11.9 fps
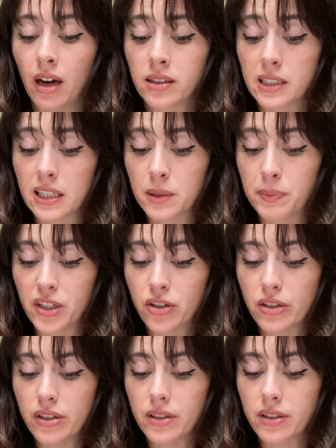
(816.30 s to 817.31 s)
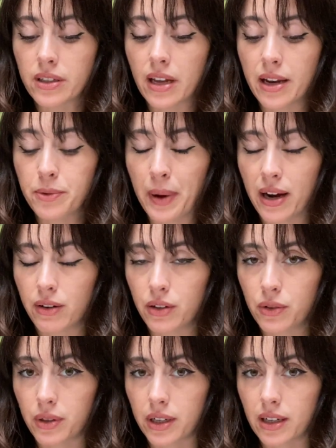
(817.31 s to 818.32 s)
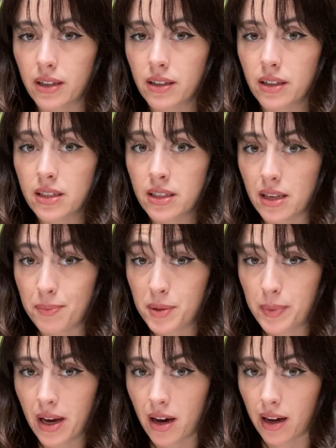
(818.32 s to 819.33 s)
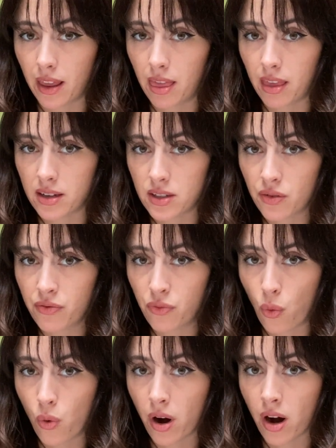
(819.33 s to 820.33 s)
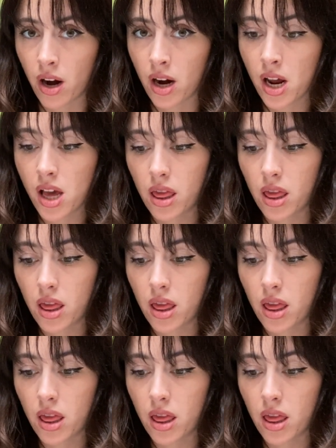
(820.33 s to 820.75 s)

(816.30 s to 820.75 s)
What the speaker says: Suspicions and paranoia seem to be heightened for